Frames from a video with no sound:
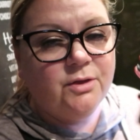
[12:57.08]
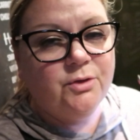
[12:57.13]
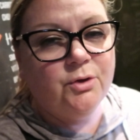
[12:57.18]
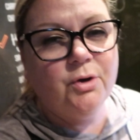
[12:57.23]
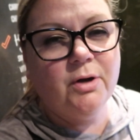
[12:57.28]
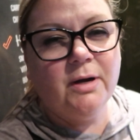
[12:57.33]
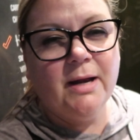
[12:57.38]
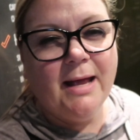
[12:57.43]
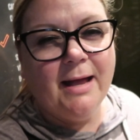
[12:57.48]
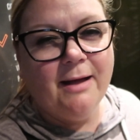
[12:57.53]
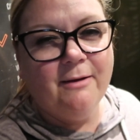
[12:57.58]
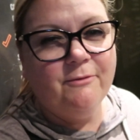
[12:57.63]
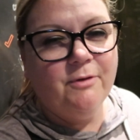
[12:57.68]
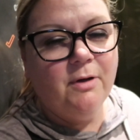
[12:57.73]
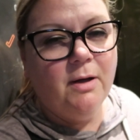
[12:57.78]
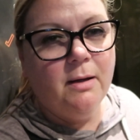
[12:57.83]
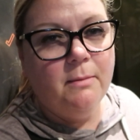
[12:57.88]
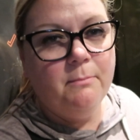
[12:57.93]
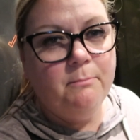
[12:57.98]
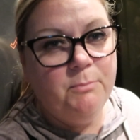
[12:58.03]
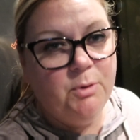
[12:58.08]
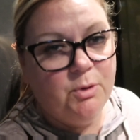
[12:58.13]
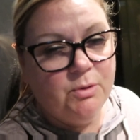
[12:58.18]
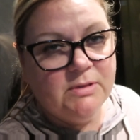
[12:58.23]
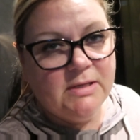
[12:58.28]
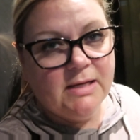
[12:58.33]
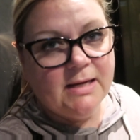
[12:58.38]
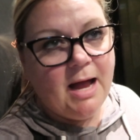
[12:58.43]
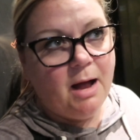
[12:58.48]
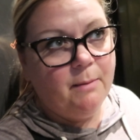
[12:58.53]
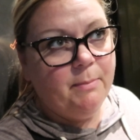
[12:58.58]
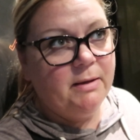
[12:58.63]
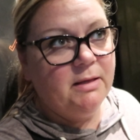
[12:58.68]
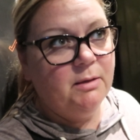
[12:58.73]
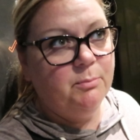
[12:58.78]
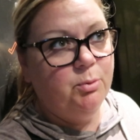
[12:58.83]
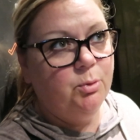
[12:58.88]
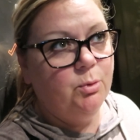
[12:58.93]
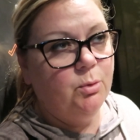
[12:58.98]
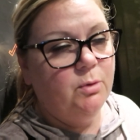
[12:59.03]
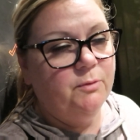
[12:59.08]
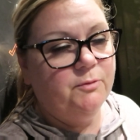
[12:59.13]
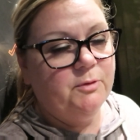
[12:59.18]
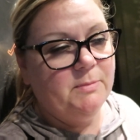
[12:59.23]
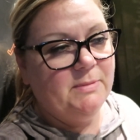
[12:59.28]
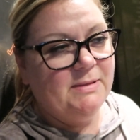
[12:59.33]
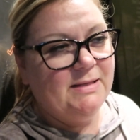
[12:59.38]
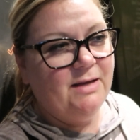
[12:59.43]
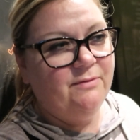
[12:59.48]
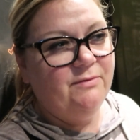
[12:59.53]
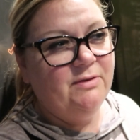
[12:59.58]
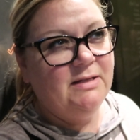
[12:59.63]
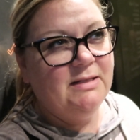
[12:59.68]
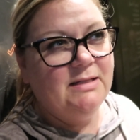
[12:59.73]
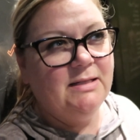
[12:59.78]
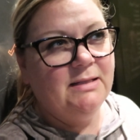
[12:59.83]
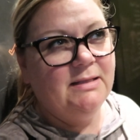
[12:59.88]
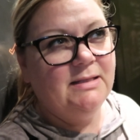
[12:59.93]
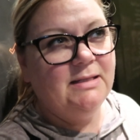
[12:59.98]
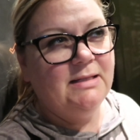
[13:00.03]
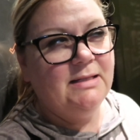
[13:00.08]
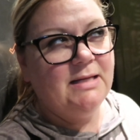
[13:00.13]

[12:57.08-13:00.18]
They're going to have music out by the pool from 7 to